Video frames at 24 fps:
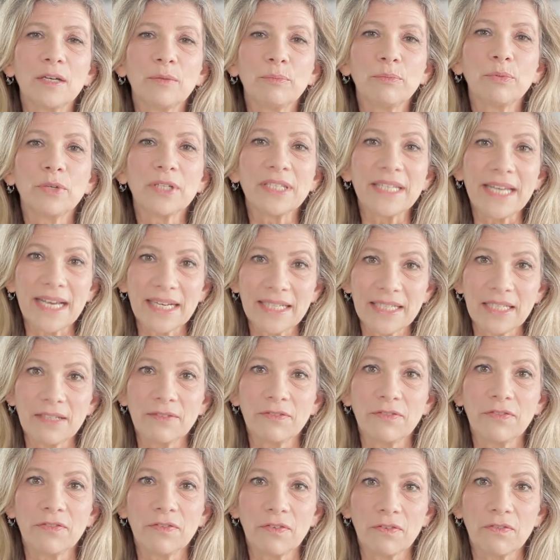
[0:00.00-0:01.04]

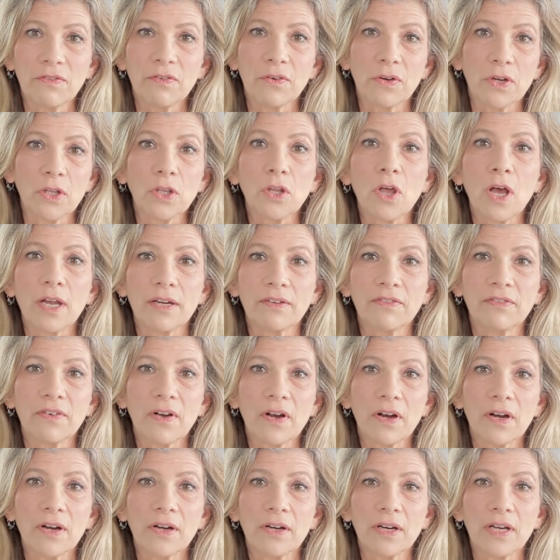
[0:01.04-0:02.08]
protective for a lot of
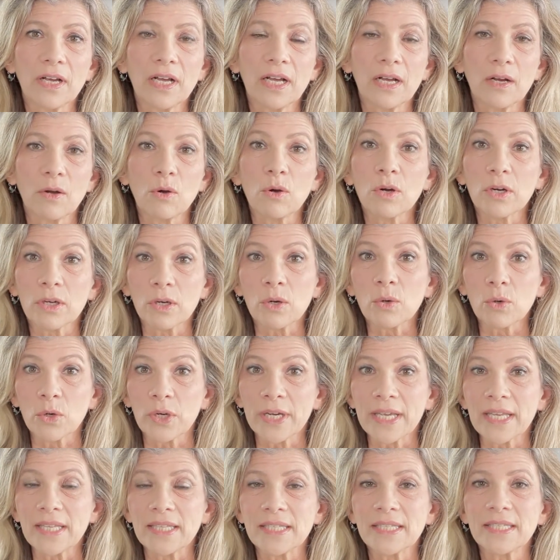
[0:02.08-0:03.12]
our
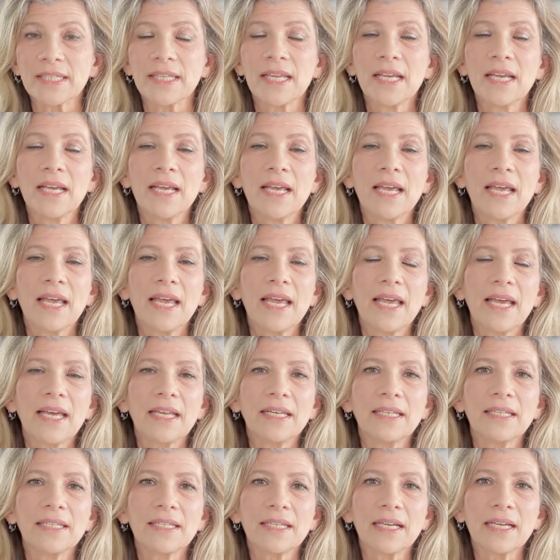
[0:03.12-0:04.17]
organs,
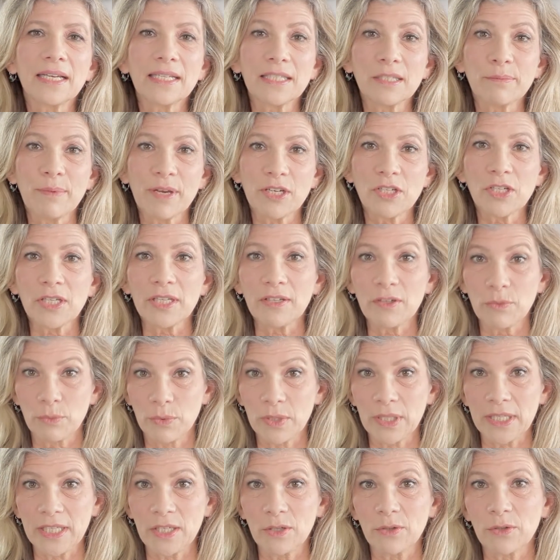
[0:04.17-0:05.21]
and especially
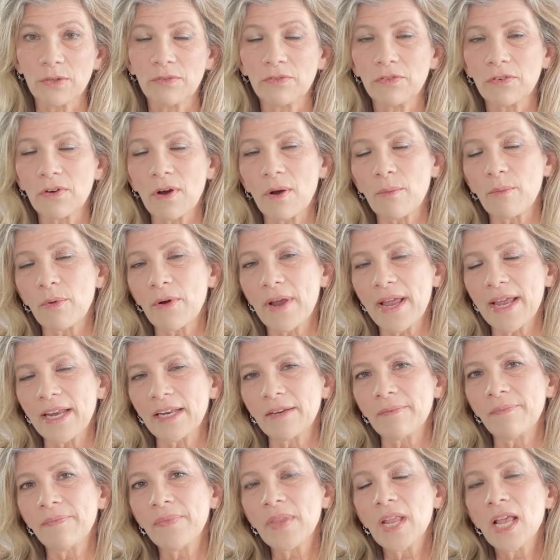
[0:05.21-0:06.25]
really good for our
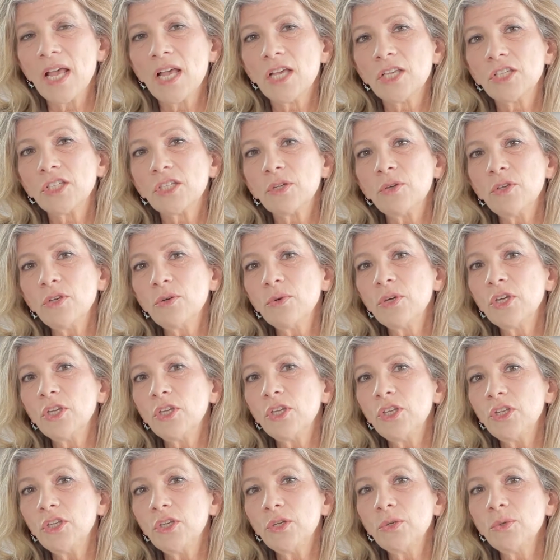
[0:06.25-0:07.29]
brain. So you
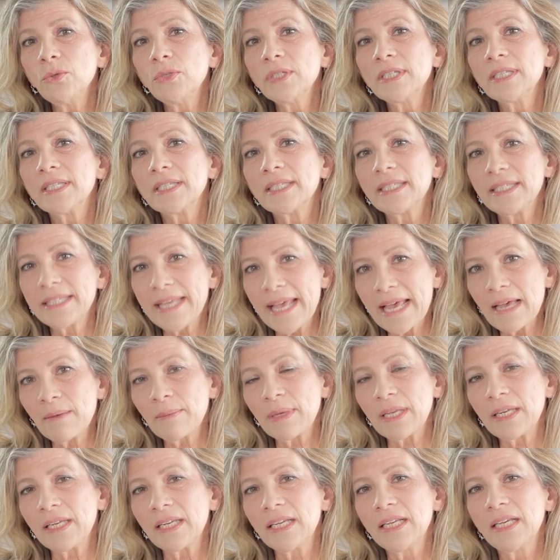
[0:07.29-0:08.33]
can use
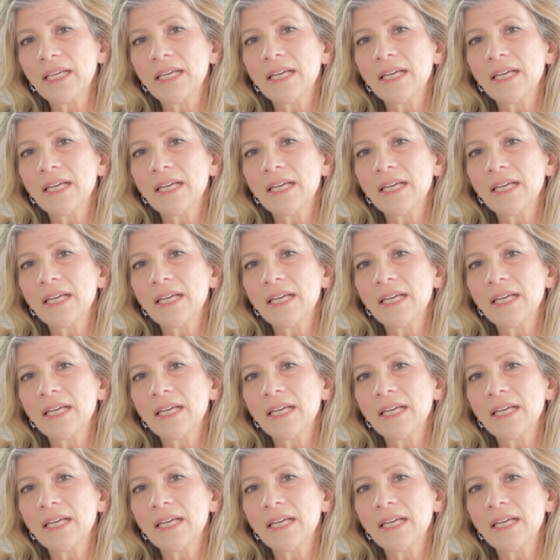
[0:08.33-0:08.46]
salmon